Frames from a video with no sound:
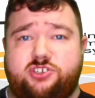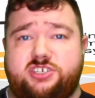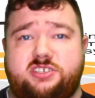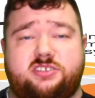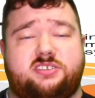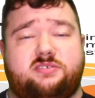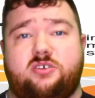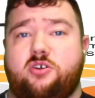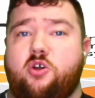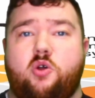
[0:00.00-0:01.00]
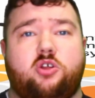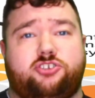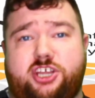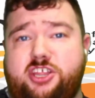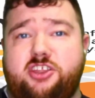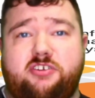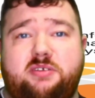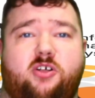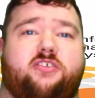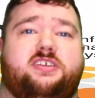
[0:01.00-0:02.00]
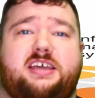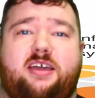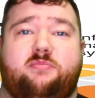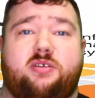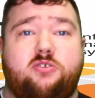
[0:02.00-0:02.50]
just checking your email all the time.